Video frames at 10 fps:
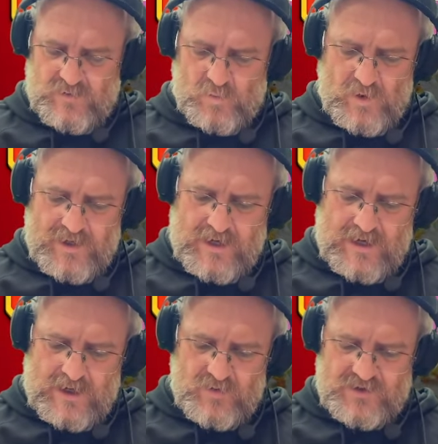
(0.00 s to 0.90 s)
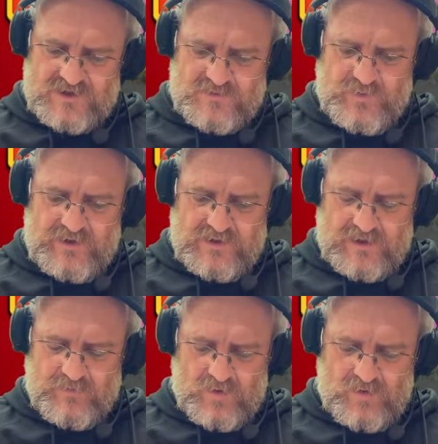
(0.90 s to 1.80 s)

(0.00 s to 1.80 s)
1 hour speed up